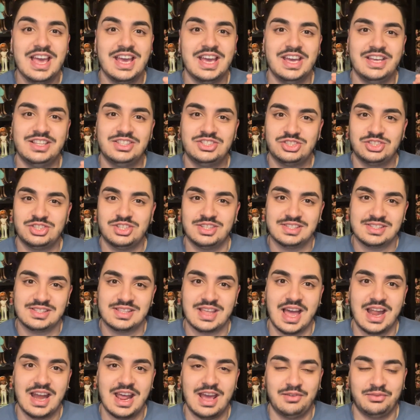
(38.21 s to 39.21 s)
it's just
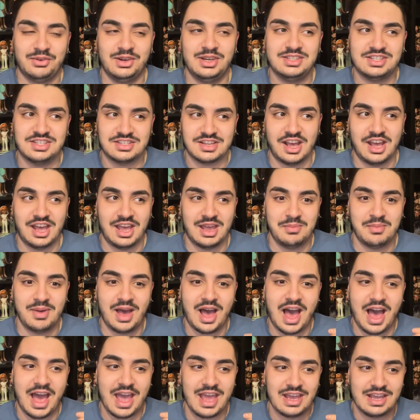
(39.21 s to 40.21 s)
that every time
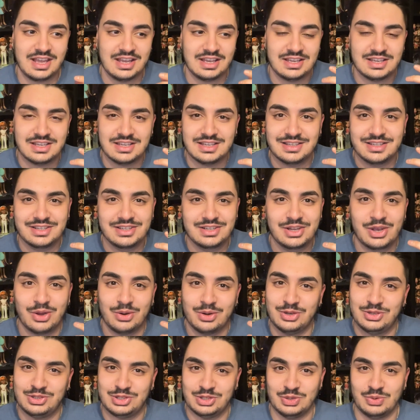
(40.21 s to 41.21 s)
I go
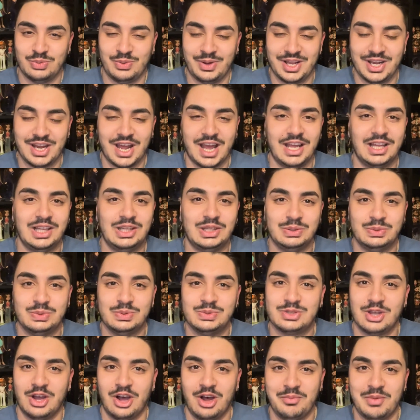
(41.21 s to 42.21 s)
to do one, I
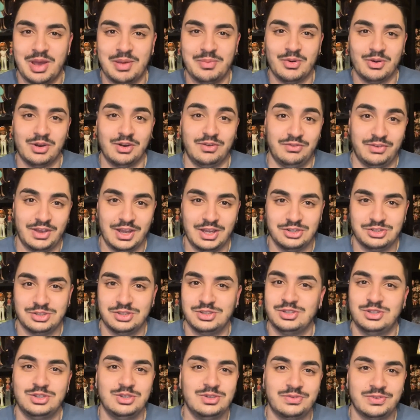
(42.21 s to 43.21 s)
lose all my
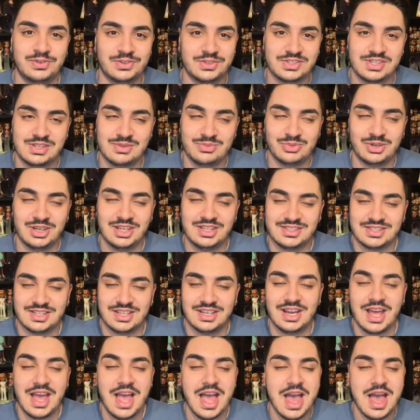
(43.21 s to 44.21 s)
motivation to for some
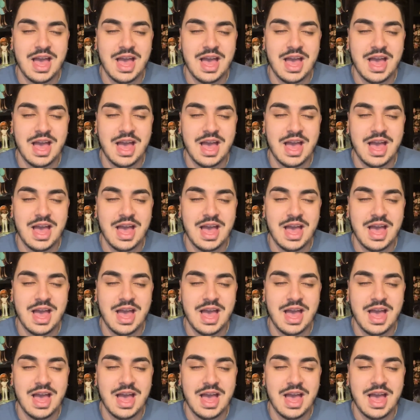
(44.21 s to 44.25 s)
reason,